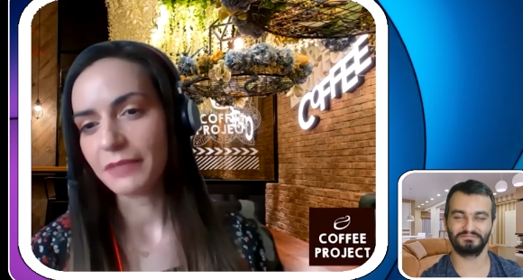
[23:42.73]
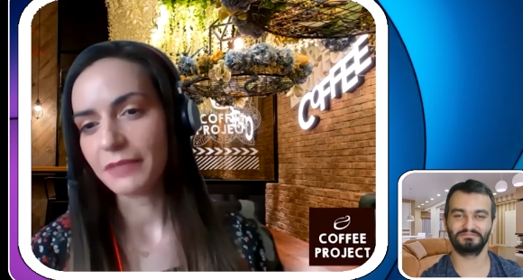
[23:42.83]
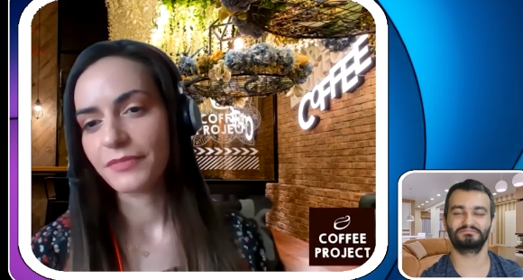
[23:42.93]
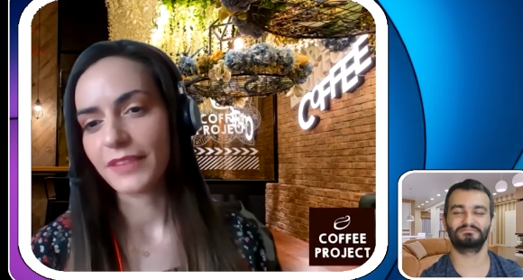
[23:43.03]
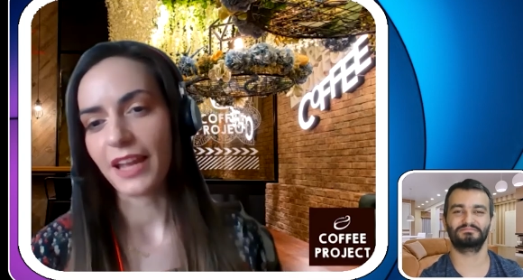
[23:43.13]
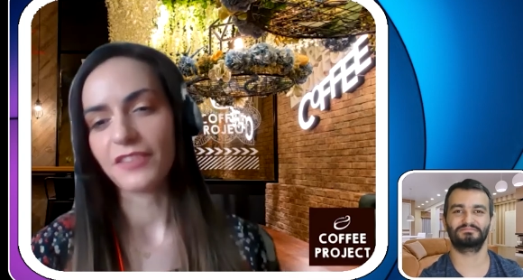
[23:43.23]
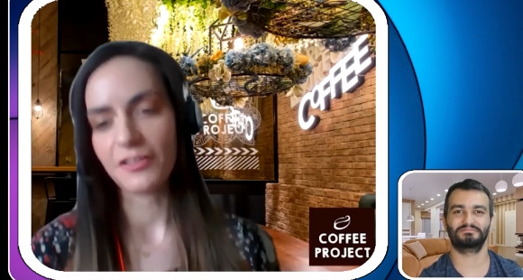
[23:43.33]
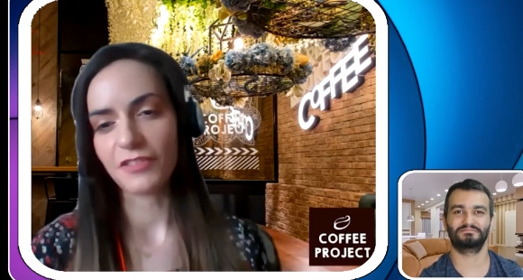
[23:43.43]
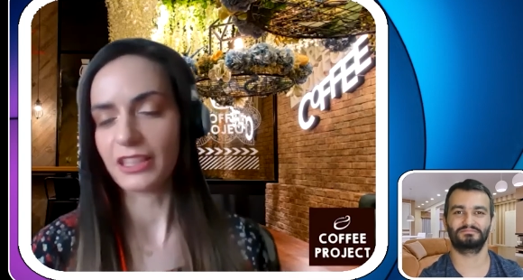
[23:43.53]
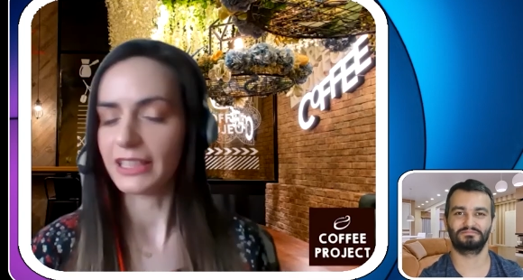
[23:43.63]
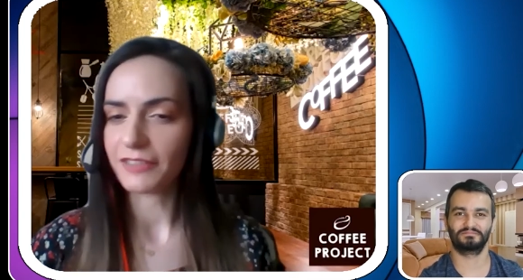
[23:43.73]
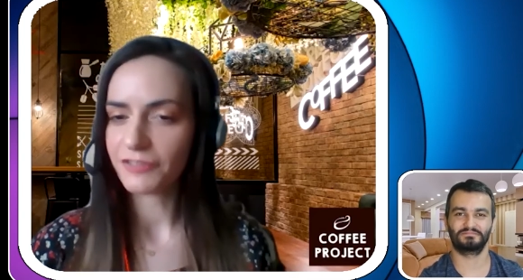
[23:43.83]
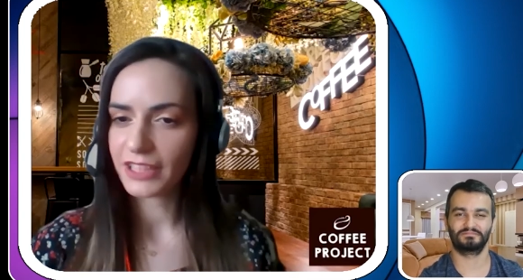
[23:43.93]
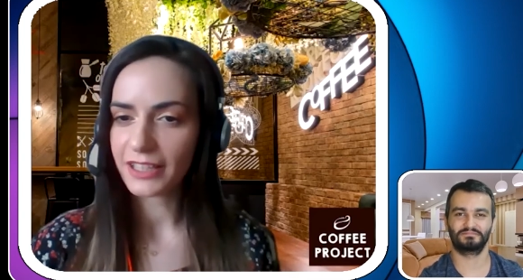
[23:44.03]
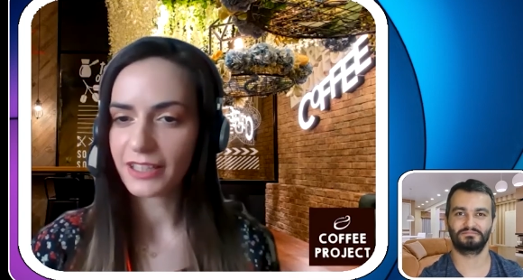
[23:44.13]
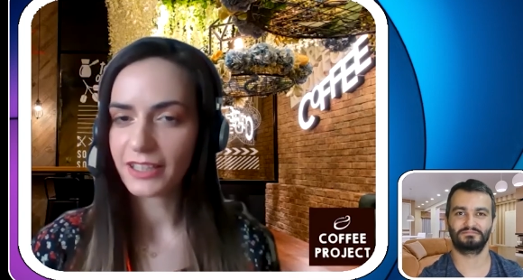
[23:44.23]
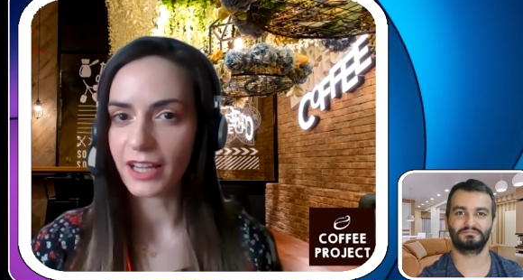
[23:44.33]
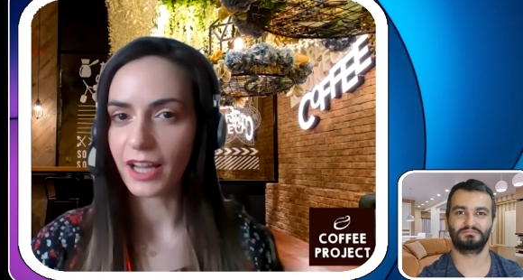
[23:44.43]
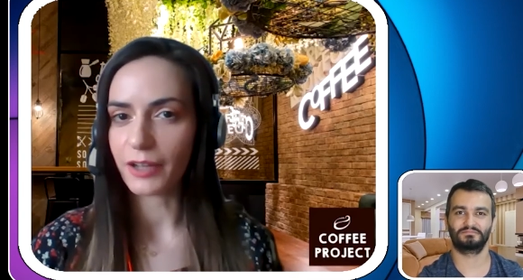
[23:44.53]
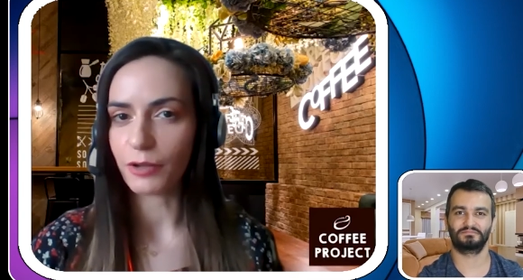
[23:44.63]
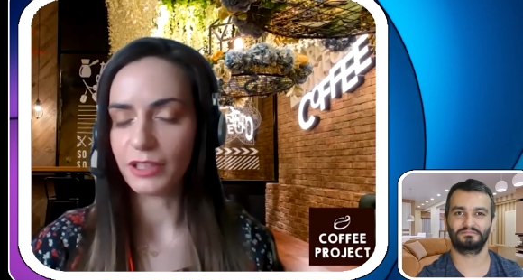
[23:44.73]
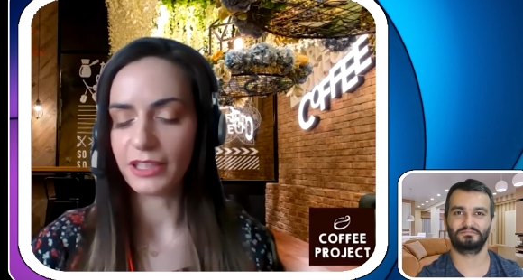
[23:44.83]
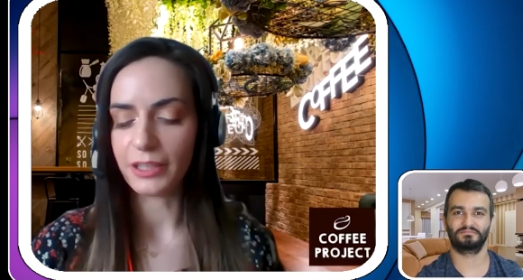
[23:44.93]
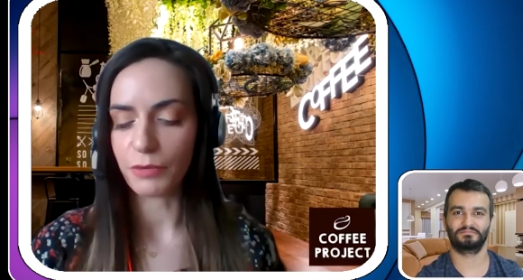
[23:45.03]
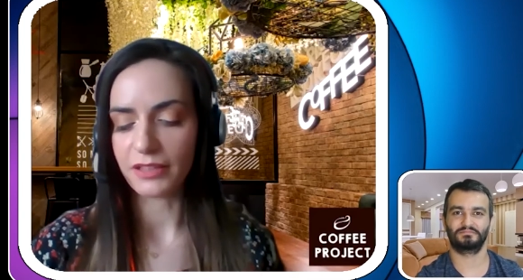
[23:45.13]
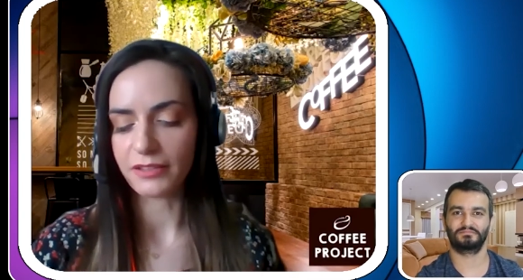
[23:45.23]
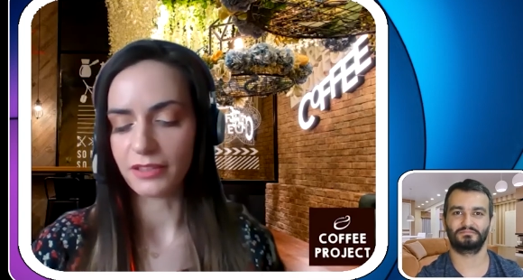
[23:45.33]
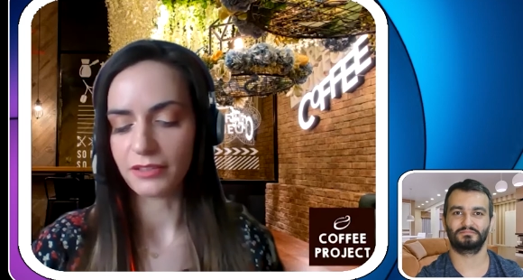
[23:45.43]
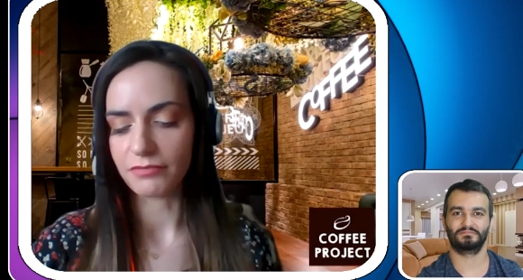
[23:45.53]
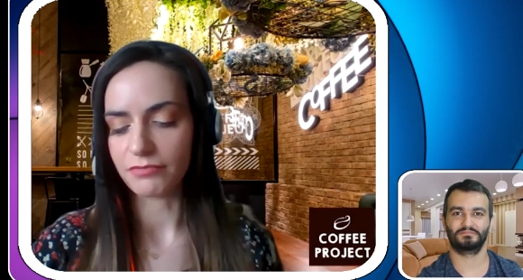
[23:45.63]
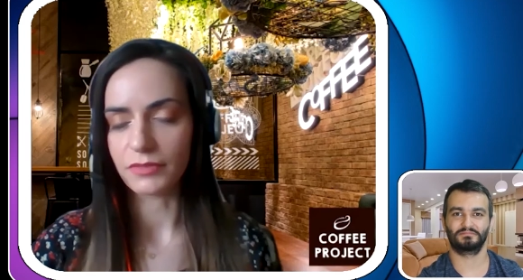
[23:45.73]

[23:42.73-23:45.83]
Speaker 1: I've never lived there. I only went in